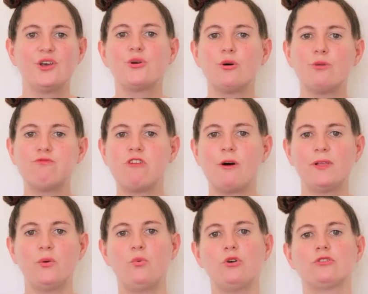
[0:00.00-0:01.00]
you'll
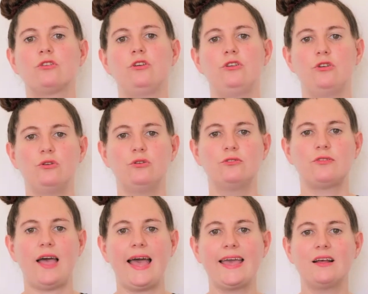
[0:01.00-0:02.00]
probably want to use
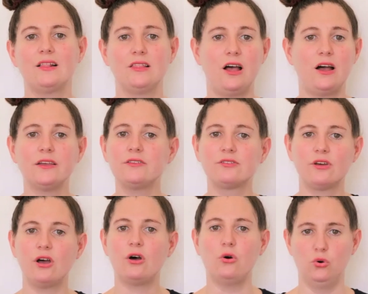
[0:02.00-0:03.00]
a
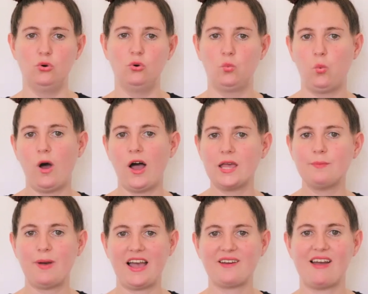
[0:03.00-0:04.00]
lighter or white
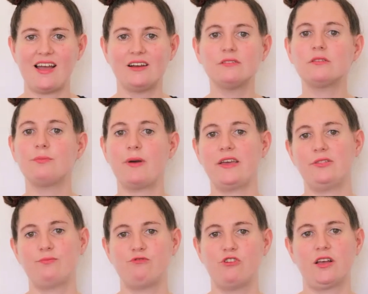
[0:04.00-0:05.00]
background to make
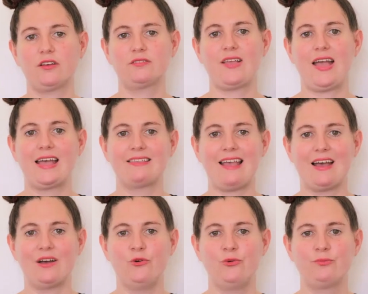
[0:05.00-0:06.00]
the product stand out.